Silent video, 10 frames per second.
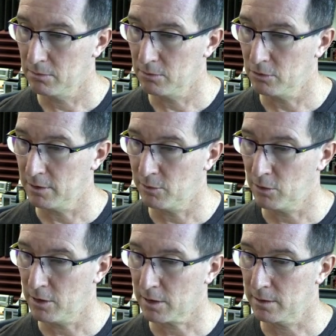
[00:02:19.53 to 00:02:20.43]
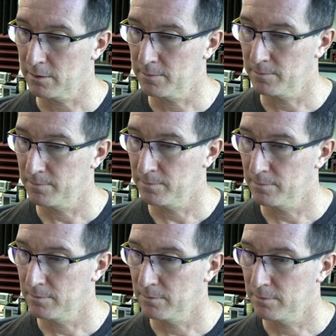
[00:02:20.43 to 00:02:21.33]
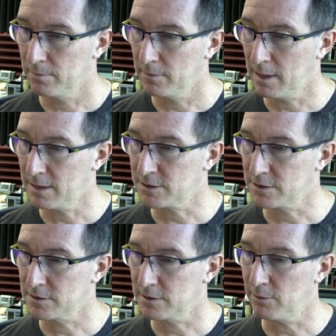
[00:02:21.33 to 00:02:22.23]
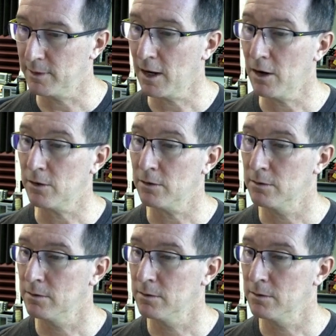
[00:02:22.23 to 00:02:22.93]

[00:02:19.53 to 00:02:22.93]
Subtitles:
Will that work? Yes, there we go.